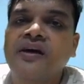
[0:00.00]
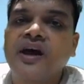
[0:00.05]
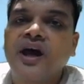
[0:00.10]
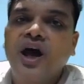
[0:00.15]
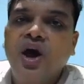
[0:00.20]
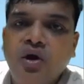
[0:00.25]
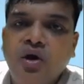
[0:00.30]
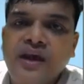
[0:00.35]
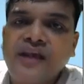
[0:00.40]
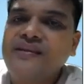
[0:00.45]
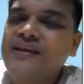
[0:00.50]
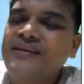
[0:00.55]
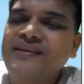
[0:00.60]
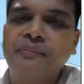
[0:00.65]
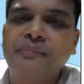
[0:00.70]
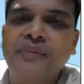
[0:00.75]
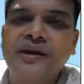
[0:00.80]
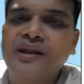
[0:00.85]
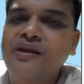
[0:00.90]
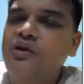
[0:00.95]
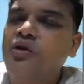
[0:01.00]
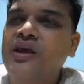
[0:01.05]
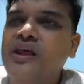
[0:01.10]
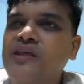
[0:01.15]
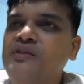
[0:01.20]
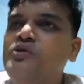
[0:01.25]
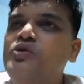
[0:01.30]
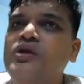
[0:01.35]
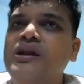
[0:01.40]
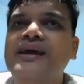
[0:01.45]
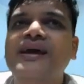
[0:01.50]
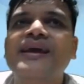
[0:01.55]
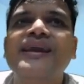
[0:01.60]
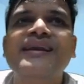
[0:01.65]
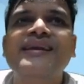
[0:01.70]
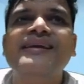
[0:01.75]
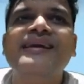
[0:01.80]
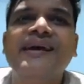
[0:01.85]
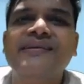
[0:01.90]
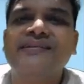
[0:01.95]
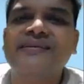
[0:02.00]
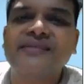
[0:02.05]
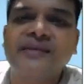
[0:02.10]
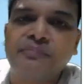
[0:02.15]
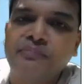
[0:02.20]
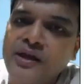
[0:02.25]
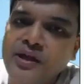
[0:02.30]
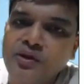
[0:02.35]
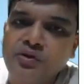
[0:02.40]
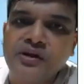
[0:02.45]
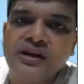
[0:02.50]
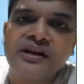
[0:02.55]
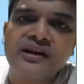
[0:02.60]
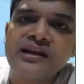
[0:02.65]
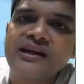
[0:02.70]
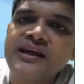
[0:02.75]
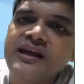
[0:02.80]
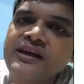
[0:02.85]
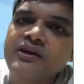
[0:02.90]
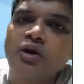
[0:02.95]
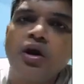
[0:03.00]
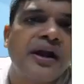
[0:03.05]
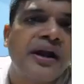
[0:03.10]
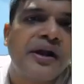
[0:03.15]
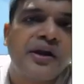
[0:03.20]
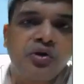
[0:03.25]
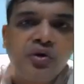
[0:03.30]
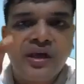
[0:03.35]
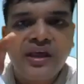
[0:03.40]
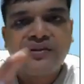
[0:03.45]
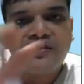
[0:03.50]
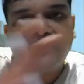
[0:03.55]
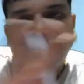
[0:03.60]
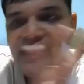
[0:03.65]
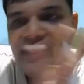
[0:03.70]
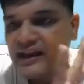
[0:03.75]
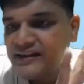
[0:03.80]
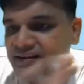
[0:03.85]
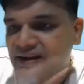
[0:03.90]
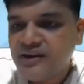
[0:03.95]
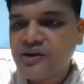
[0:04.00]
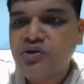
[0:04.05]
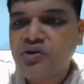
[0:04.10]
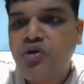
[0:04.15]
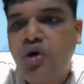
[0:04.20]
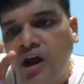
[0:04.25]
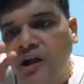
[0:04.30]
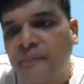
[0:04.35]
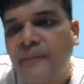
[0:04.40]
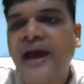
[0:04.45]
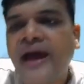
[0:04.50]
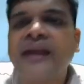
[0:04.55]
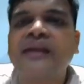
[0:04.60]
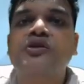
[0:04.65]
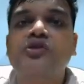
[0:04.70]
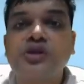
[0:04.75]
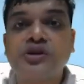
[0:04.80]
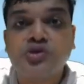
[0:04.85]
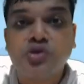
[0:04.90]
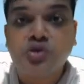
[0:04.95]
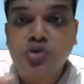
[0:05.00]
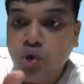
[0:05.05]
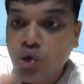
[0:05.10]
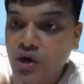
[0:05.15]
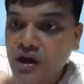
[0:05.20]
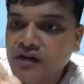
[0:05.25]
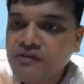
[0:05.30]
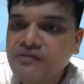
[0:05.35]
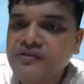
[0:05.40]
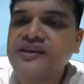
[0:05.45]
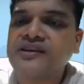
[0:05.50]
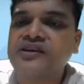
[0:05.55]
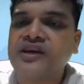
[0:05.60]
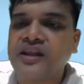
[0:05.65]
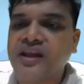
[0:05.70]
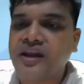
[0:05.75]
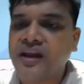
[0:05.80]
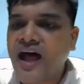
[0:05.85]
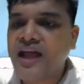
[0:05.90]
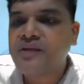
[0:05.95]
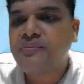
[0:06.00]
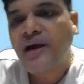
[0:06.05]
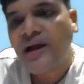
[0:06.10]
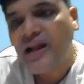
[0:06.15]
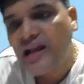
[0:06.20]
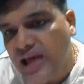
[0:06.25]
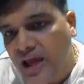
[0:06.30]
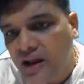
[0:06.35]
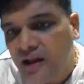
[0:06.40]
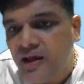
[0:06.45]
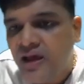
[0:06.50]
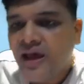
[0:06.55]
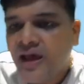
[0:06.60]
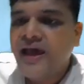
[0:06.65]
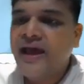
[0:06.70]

Okay, the example, okay, you clear in EISSM, but you didn't clear in audit. Okay, that's it, gone man. You should correlate with each other. Atma clear.